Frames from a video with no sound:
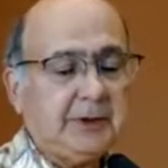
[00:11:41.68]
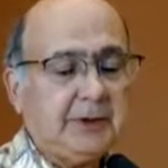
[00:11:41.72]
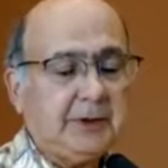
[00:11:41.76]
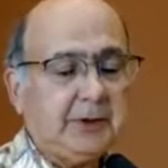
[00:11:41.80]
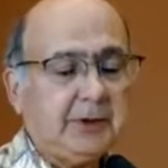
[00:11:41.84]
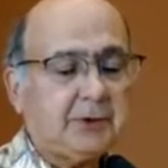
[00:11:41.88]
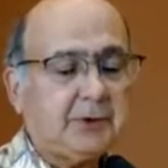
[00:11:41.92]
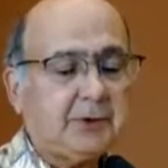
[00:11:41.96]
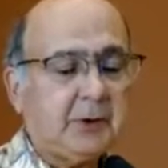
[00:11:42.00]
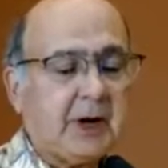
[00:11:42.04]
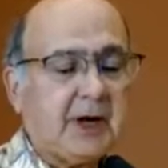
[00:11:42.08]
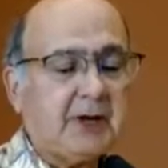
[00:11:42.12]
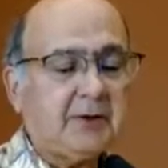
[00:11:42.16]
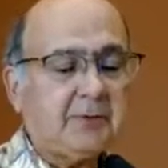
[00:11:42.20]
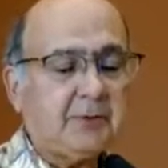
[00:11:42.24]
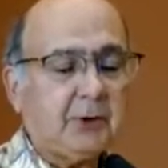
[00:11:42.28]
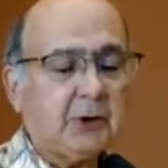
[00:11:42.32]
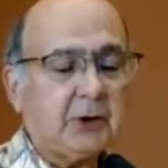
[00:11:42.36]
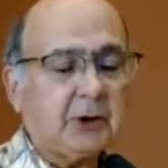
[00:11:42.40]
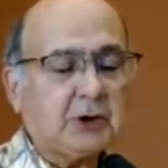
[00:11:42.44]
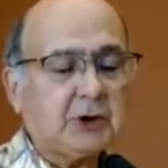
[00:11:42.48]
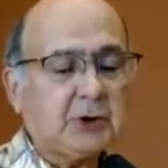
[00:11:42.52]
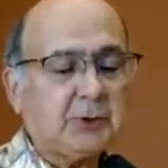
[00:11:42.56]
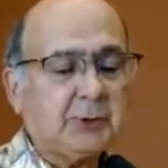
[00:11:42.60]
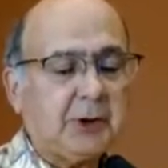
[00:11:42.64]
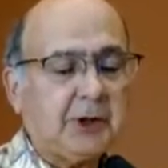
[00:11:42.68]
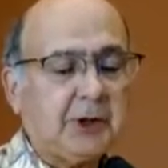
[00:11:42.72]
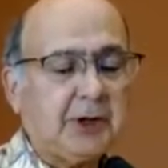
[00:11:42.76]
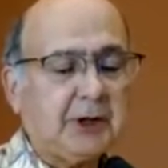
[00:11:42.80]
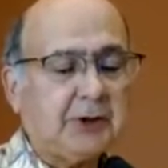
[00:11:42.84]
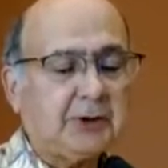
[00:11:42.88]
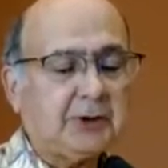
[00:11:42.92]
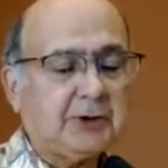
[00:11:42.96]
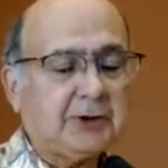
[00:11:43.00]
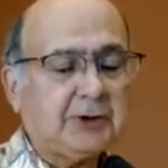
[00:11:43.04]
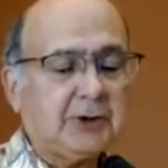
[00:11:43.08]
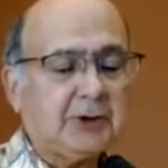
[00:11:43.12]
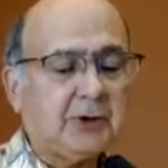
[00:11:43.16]
The driver
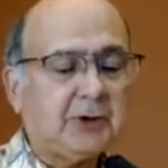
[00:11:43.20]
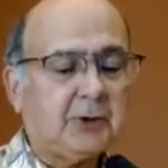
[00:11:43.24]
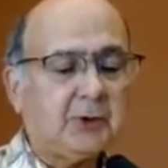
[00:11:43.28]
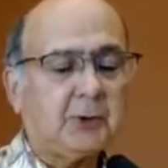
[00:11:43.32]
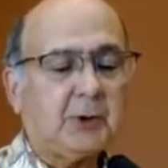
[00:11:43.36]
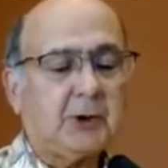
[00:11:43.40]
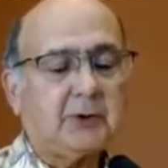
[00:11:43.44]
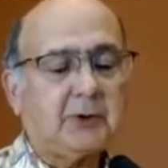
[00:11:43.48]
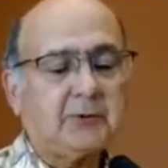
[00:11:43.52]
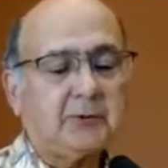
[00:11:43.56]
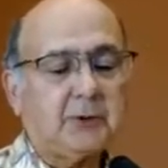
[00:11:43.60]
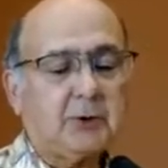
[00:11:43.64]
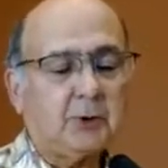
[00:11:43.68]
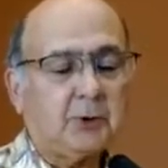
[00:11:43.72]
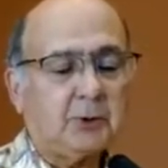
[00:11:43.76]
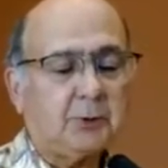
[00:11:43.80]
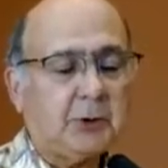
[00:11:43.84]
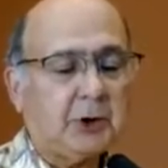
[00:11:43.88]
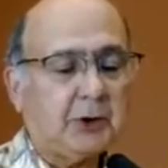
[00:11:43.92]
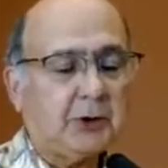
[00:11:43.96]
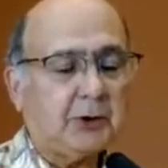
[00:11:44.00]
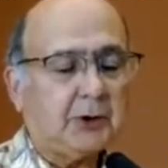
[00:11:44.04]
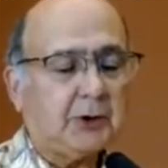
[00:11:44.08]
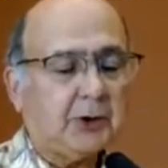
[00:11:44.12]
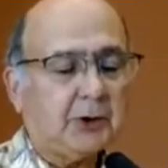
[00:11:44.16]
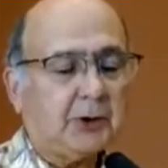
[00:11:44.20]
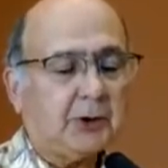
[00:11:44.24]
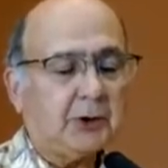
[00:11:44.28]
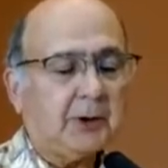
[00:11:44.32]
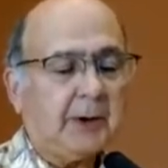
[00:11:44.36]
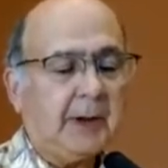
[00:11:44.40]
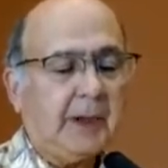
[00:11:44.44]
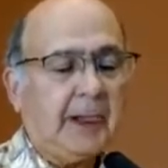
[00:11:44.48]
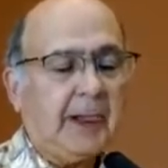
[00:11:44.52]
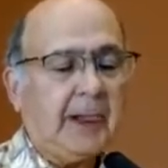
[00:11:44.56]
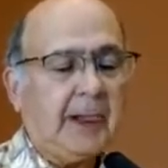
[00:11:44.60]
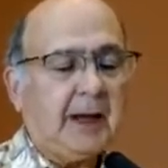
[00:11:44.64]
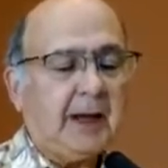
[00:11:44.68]
explains to the rearview mirror
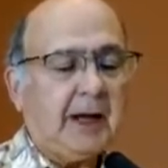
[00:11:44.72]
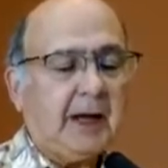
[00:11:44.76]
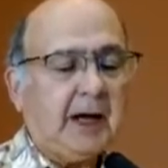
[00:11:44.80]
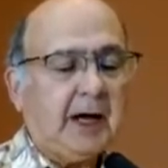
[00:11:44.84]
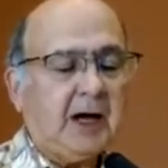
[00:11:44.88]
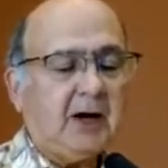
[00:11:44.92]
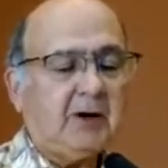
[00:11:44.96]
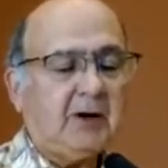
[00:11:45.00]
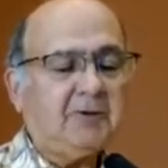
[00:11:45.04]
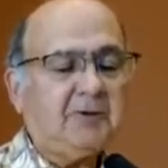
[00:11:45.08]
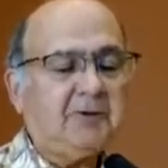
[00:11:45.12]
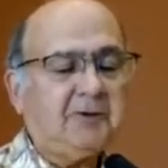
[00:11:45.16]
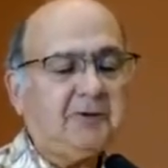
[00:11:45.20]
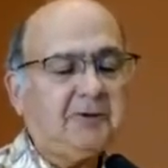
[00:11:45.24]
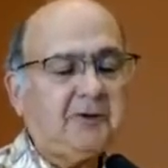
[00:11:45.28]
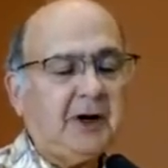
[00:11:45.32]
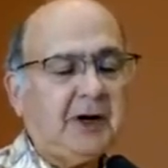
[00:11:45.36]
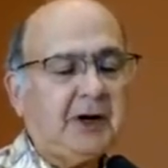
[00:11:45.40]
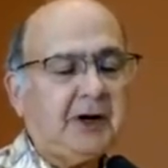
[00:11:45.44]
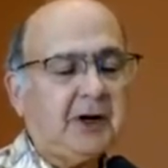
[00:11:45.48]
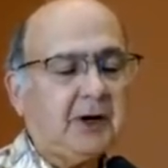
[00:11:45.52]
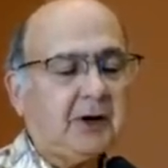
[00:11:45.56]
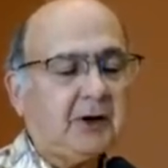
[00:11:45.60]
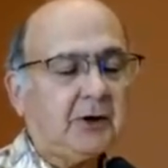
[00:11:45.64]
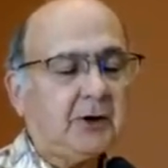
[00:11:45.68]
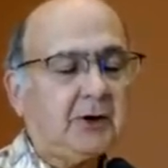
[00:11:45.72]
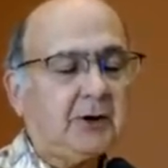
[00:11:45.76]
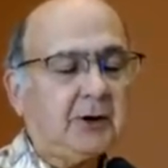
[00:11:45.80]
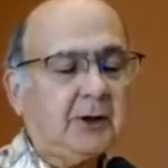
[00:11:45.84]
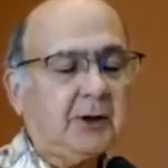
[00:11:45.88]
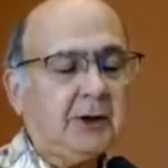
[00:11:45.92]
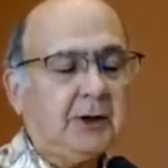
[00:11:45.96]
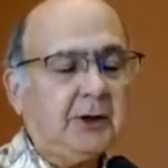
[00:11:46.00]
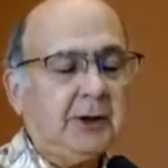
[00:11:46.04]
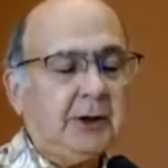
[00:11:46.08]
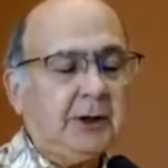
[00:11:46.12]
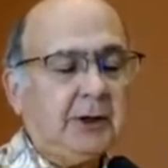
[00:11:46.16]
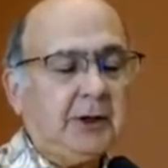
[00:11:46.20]
how fire
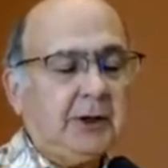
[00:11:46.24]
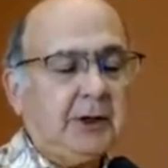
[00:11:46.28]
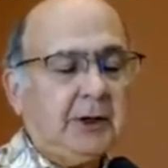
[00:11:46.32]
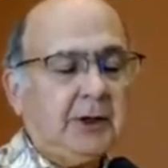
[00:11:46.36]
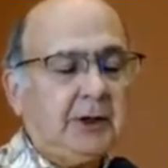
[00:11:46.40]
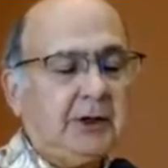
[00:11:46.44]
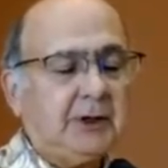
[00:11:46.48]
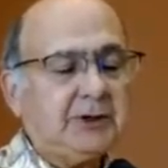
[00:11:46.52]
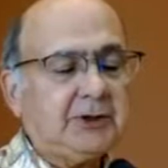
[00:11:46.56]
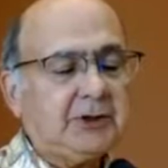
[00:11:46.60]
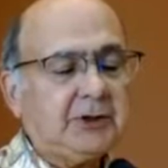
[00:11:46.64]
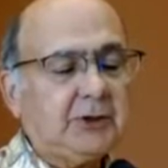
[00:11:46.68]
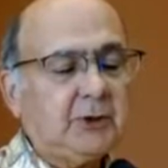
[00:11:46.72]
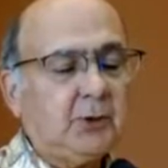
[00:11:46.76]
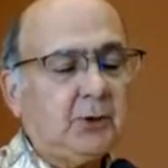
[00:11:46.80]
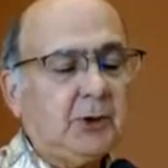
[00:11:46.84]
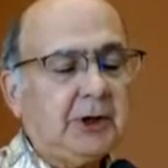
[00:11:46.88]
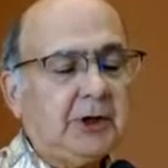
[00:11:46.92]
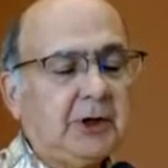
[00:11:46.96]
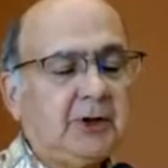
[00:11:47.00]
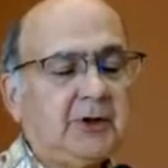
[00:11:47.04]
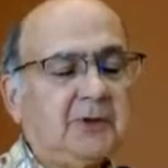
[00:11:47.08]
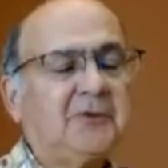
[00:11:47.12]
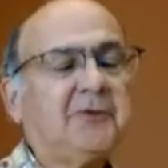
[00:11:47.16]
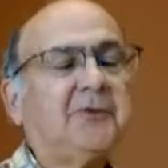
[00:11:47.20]
is the way the